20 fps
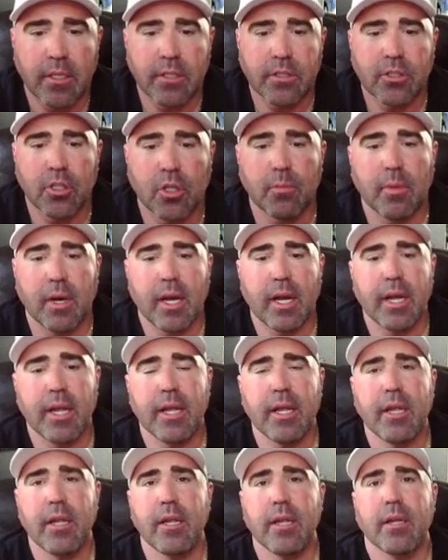So
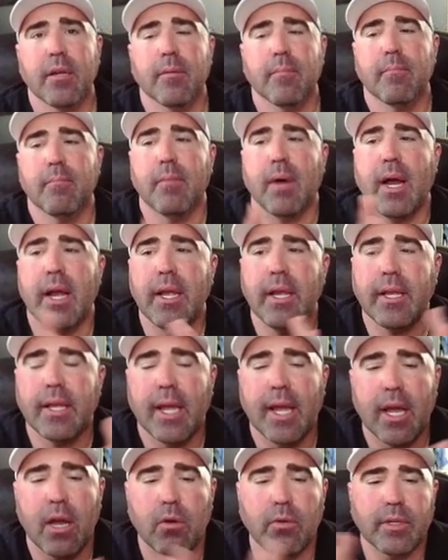my my
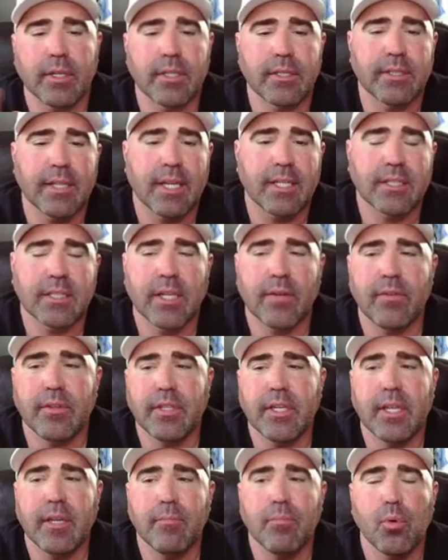account is at
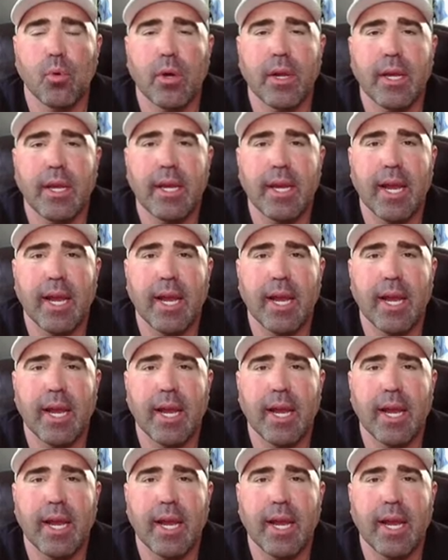seventeen point